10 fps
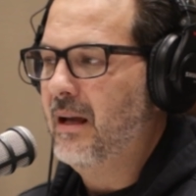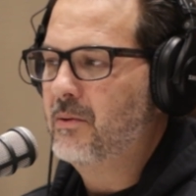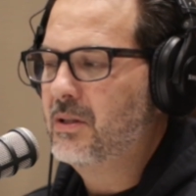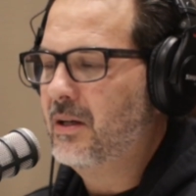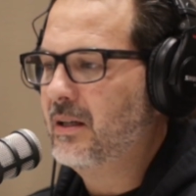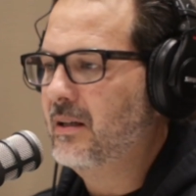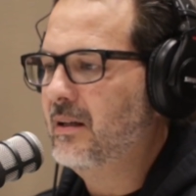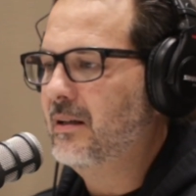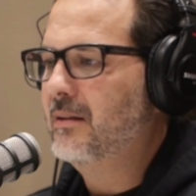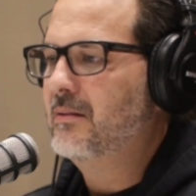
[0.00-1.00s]
I was talking
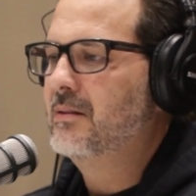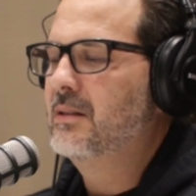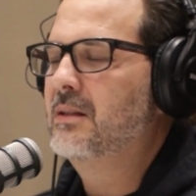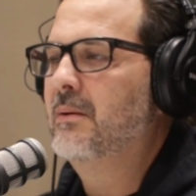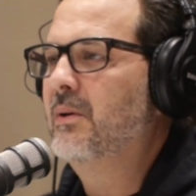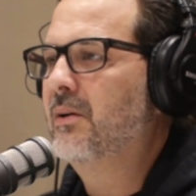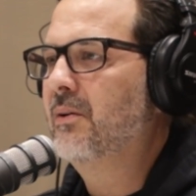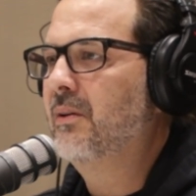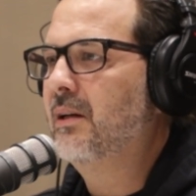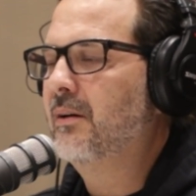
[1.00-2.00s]
to someone
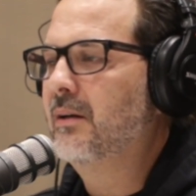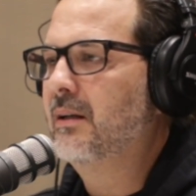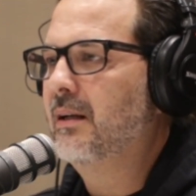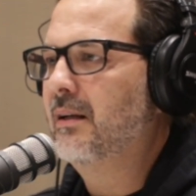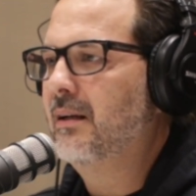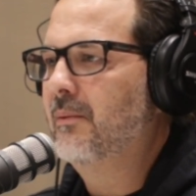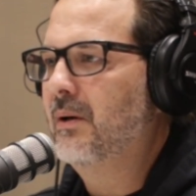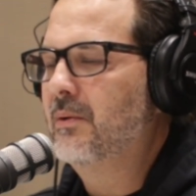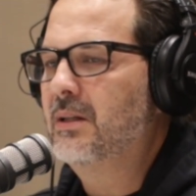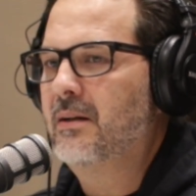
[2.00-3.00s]
earlier and
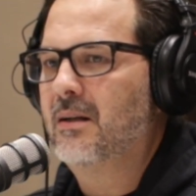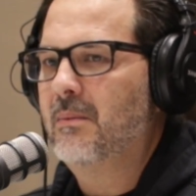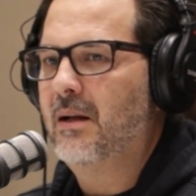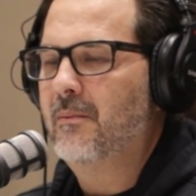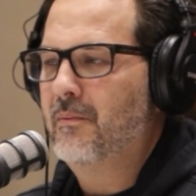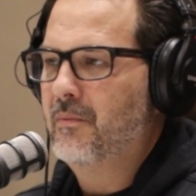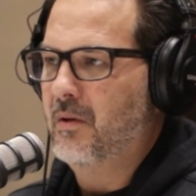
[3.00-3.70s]
we were talking about,